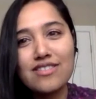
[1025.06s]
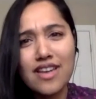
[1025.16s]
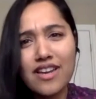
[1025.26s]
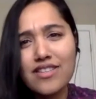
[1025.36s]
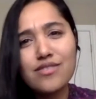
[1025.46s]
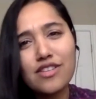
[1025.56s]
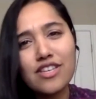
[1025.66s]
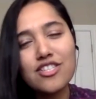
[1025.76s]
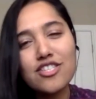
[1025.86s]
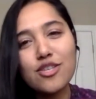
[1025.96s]
kinds of
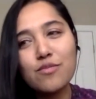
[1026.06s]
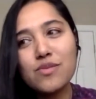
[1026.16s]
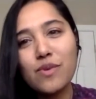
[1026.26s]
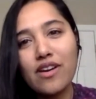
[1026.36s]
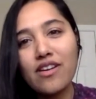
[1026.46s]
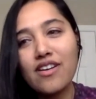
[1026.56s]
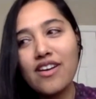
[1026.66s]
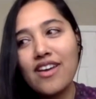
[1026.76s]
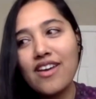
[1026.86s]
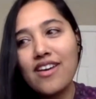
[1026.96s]
relationships where
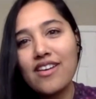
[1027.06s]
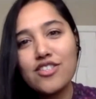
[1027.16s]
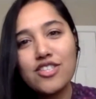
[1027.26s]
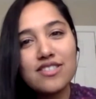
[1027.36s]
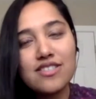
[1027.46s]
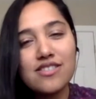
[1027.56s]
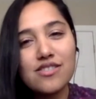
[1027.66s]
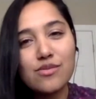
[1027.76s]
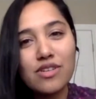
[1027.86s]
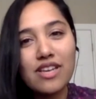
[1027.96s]
Jesus is
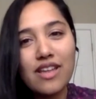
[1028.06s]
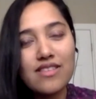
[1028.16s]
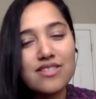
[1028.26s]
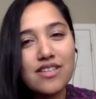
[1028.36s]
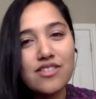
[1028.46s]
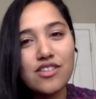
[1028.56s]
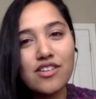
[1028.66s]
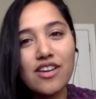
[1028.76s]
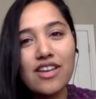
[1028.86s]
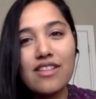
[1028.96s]
really at the center.
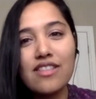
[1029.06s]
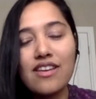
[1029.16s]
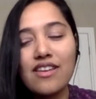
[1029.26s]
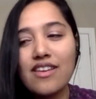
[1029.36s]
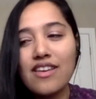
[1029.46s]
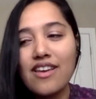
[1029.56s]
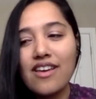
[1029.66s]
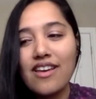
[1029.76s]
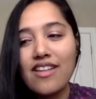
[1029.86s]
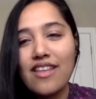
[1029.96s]
And I think
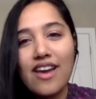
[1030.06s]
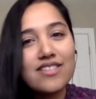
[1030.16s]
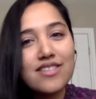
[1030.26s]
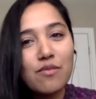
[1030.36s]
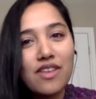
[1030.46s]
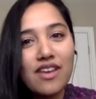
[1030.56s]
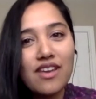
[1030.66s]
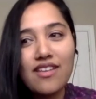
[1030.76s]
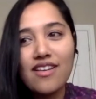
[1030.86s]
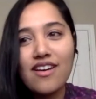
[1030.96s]
that is
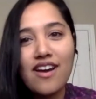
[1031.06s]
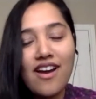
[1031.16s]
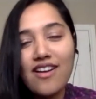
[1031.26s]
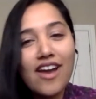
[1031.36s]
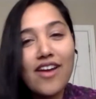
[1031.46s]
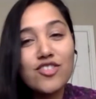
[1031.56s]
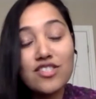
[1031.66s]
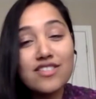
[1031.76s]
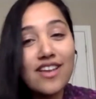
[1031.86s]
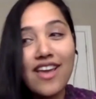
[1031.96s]
something I've
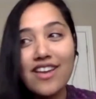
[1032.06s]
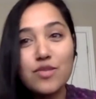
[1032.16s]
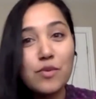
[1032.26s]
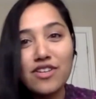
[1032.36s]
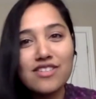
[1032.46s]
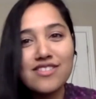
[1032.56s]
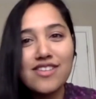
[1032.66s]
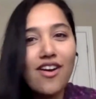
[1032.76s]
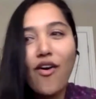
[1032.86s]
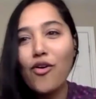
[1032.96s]
just experienced
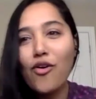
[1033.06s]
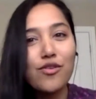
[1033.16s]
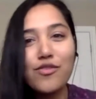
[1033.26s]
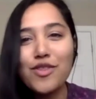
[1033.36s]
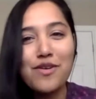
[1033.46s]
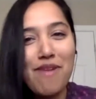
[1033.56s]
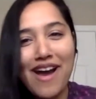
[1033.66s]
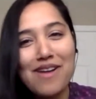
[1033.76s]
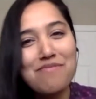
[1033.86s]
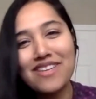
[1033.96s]
all over the
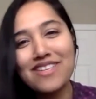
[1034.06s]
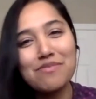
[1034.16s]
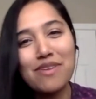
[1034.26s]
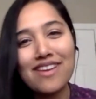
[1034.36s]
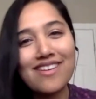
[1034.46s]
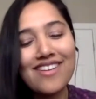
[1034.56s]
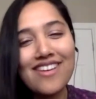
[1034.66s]
map. It's been